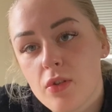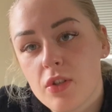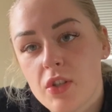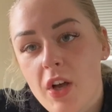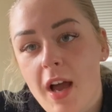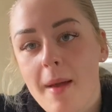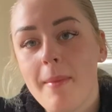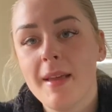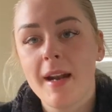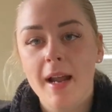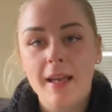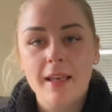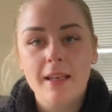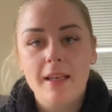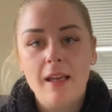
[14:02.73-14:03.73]
the time, and
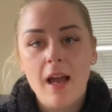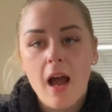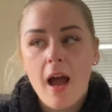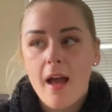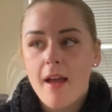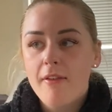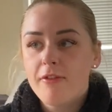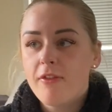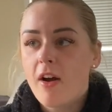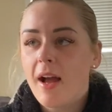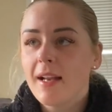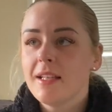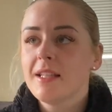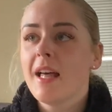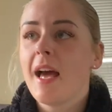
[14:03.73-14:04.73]
I
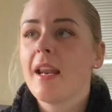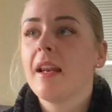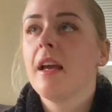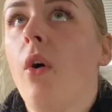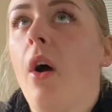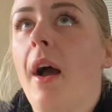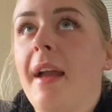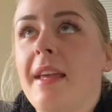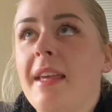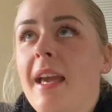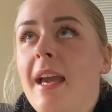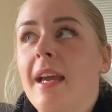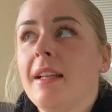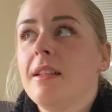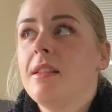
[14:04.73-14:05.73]
find that I
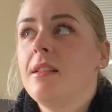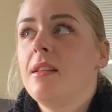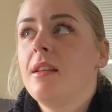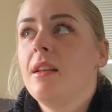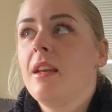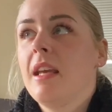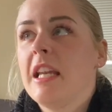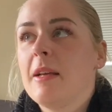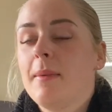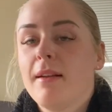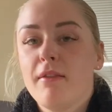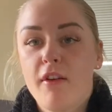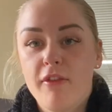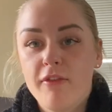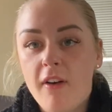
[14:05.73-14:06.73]
get in a bit
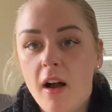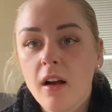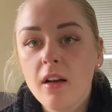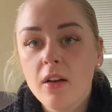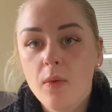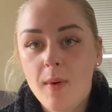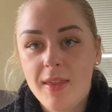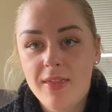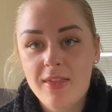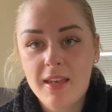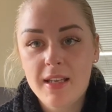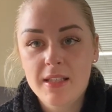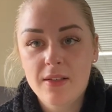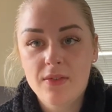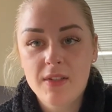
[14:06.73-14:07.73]
of a funk when
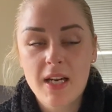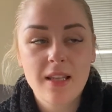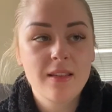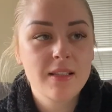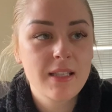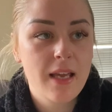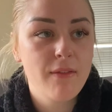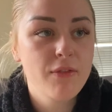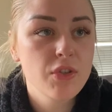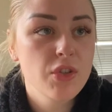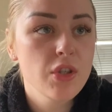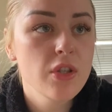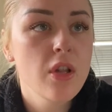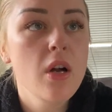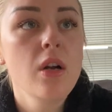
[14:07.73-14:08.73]
things have stayed the same for
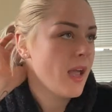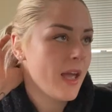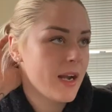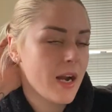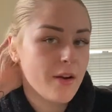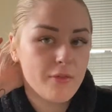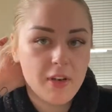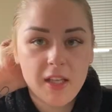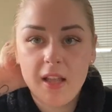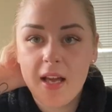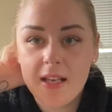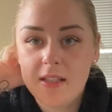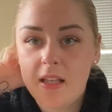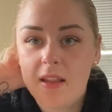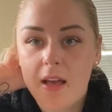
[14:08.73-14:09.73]
too long. And I
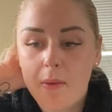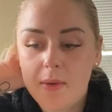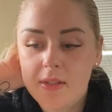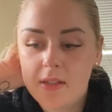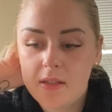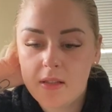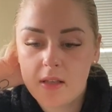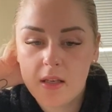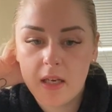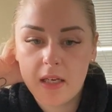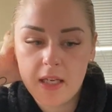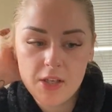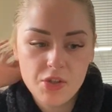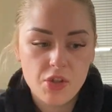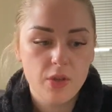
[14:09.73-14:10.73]
realized that that was an
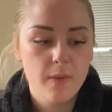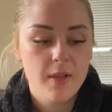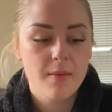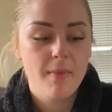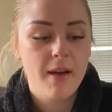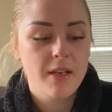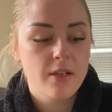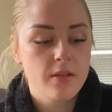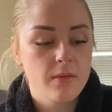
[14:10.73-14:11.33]
issue with my